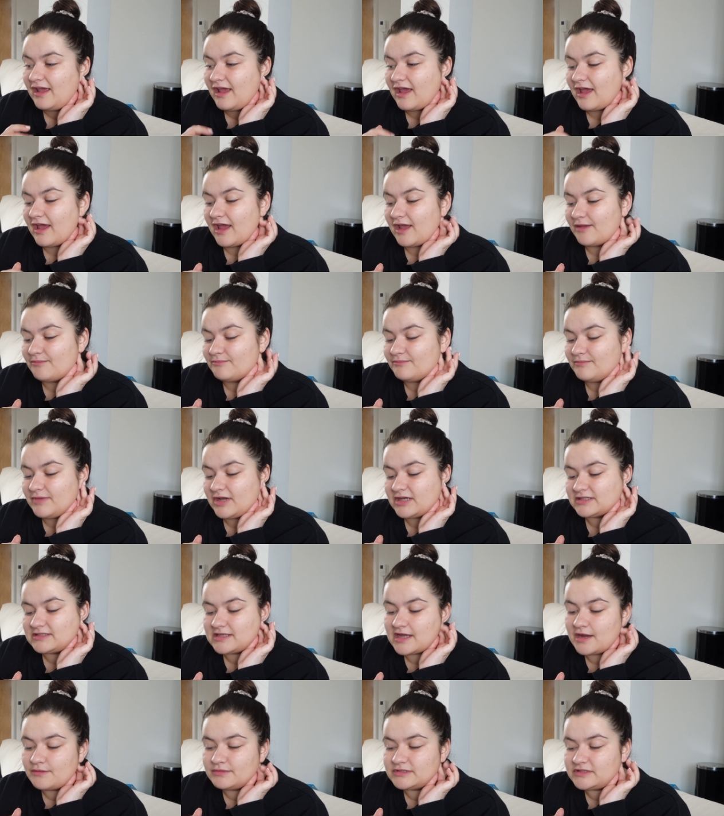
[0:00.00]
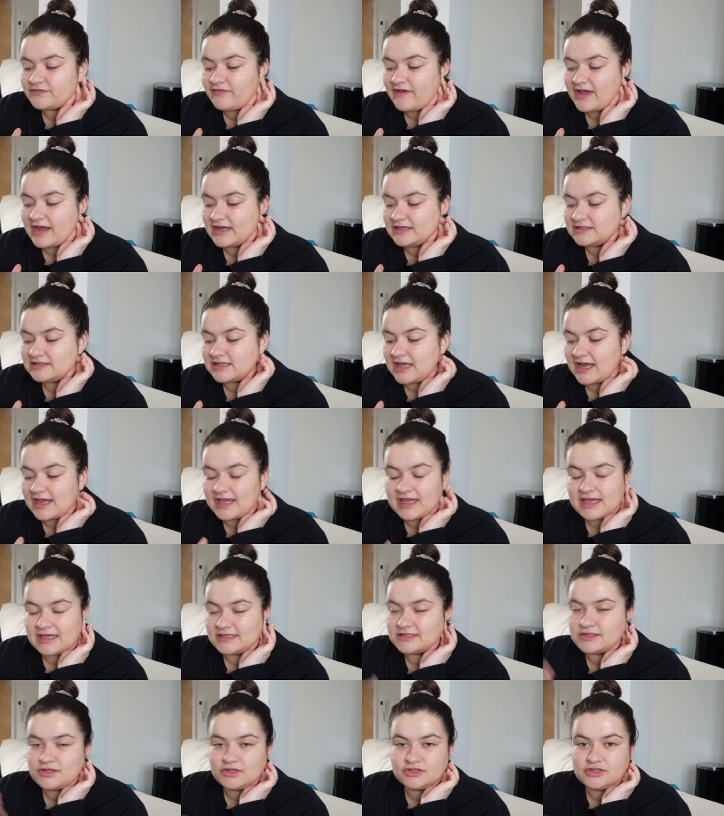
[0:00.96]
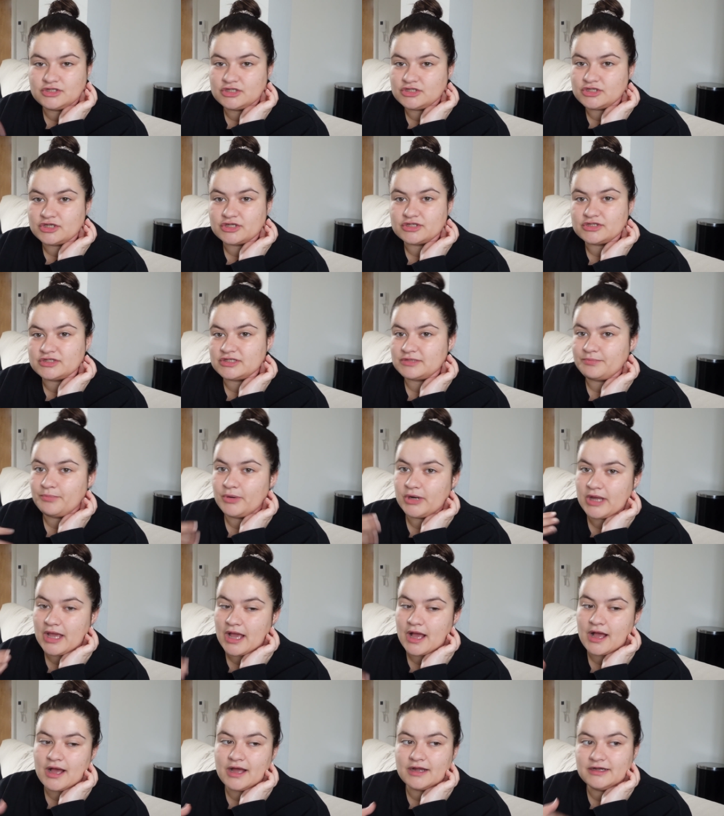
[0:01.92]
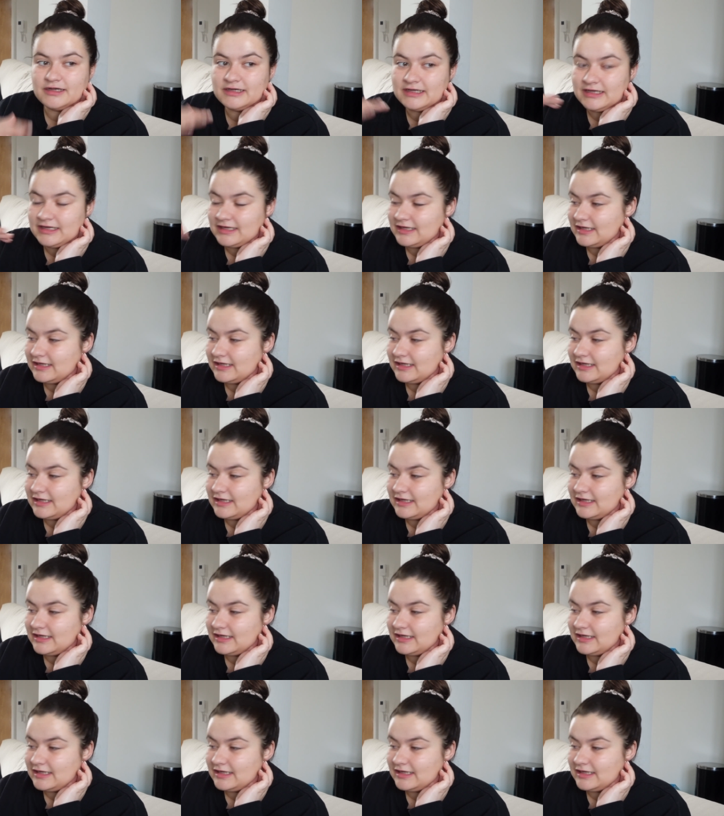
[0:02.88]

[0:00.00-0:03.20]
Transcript: um, because I always find like it's good to just put it on,